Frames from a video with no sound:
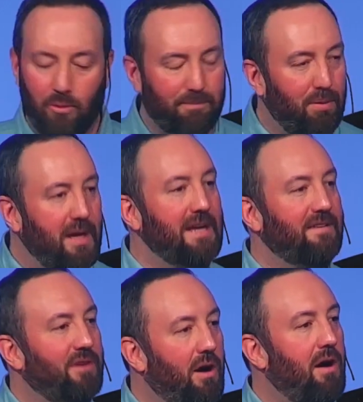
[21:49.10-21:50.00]
was
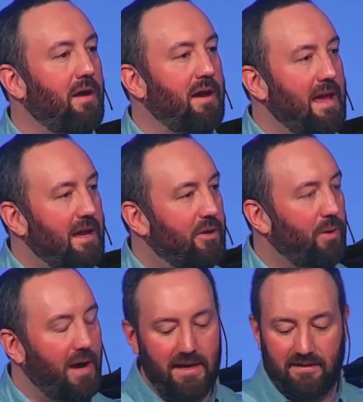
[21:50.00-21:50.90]
placed on
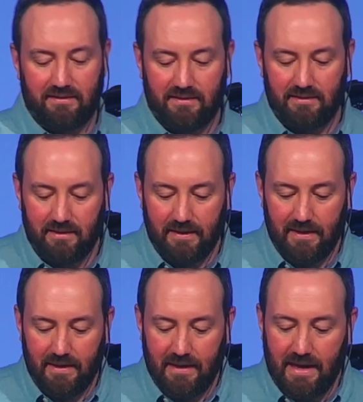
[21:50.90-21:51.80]
Christ.
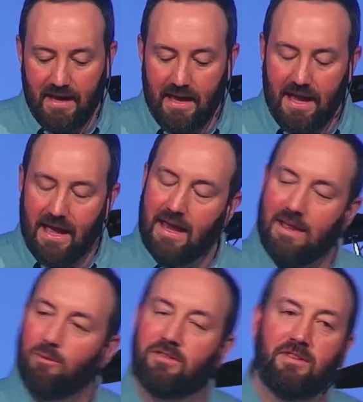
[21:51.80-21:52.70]

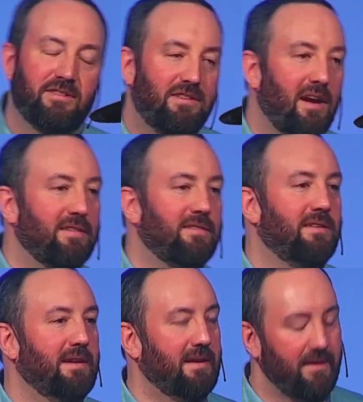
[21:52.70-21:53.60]
And he was
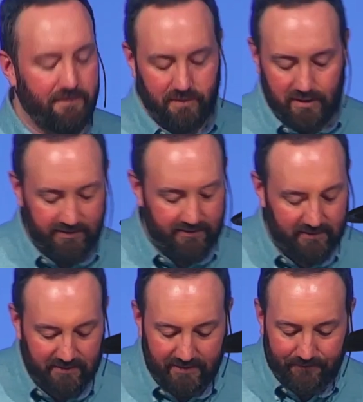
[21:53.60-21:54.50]
disgusting for
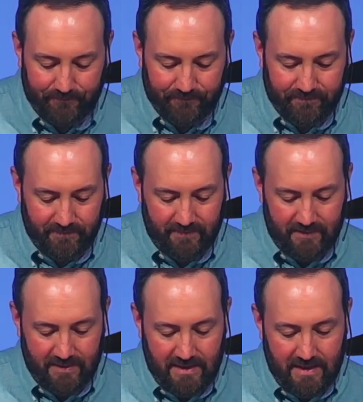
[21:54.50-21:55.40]
us.
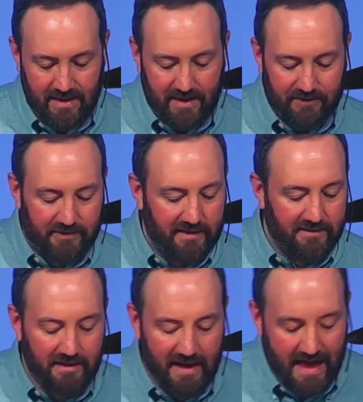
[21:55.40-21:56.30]
It
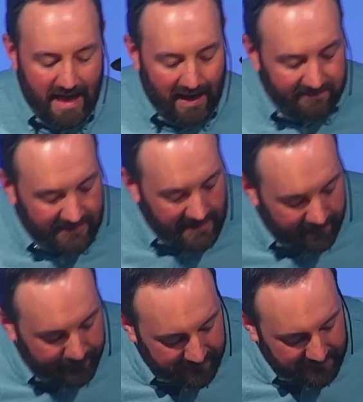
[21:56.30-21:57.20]
says in
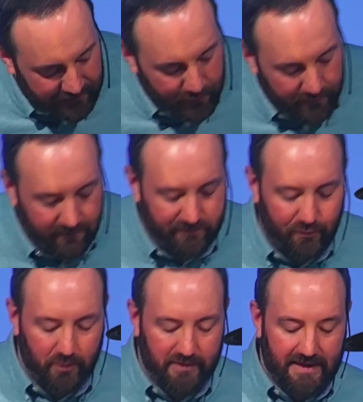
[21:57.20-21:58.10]
Isaiah 52, verse
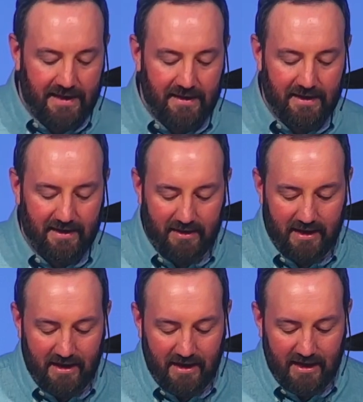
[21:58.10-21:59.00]
14,
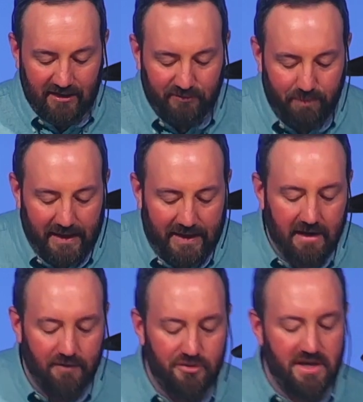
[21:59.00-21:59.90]

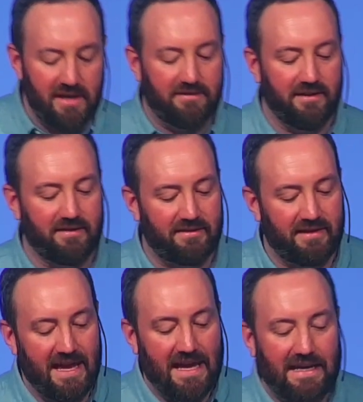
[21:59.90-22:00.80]
speaking of
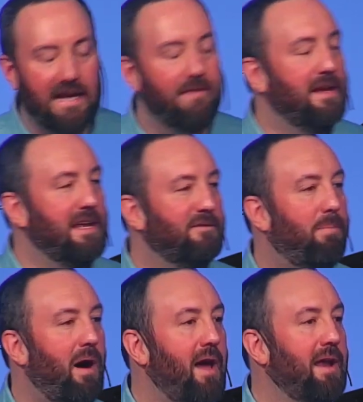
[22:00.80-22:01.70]
Jesus giving
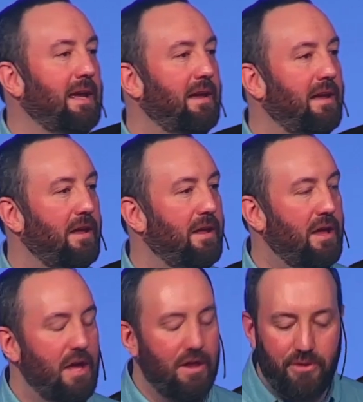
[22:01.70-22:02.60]
his body
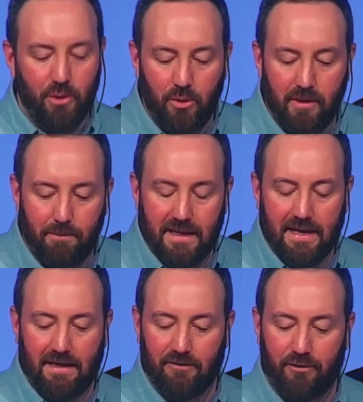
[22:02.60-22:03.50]
through the
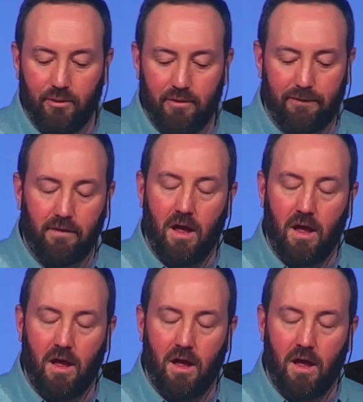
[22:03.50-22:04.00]
beating, through the